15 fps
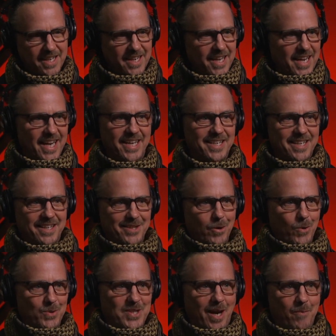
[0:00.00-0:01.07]
And the
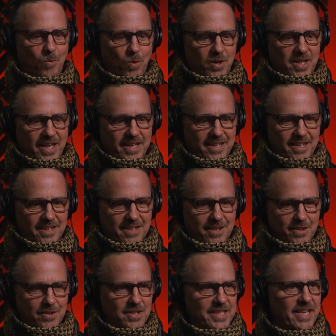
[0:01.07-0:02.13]
whole time we're like
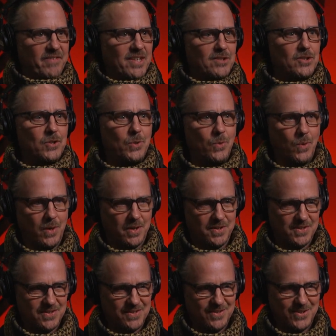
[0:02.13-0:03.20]
giving
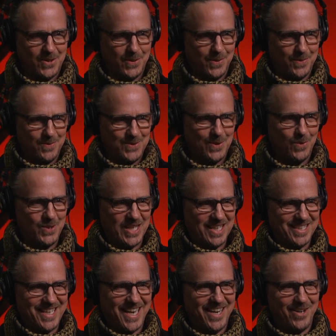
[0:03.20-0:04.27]
tours too. So the
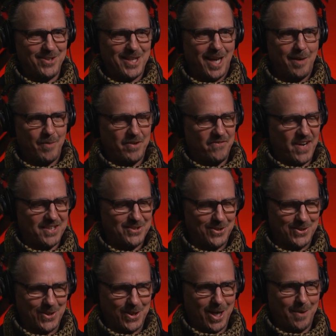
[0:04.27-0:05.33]
entire time
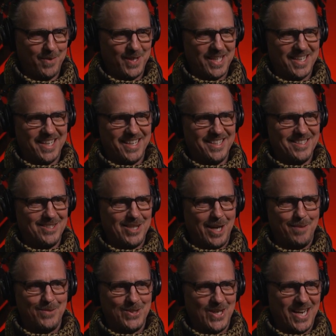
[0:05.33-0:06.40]
investors are coming and
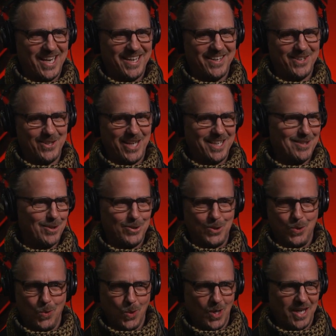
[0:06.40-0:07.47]
James and I are like the
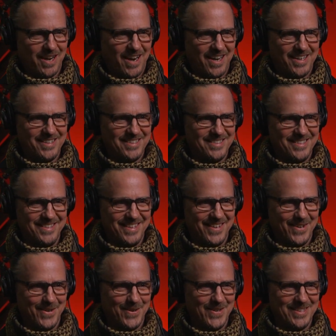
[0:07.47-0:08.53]
tour guys,
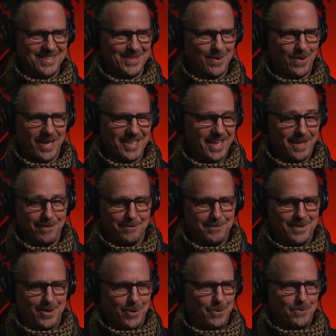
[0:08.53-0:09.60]
and so I gave,
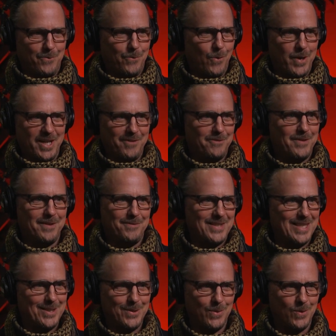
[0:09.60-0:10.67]
40,
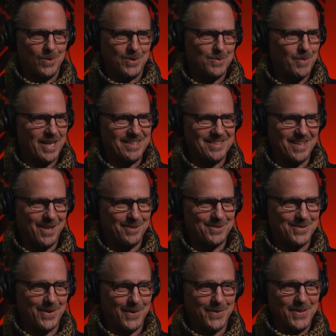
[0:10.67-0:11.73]
50 tours myself.
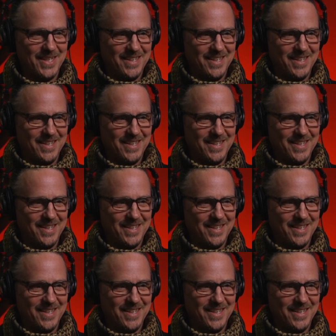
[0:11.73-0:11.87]
So,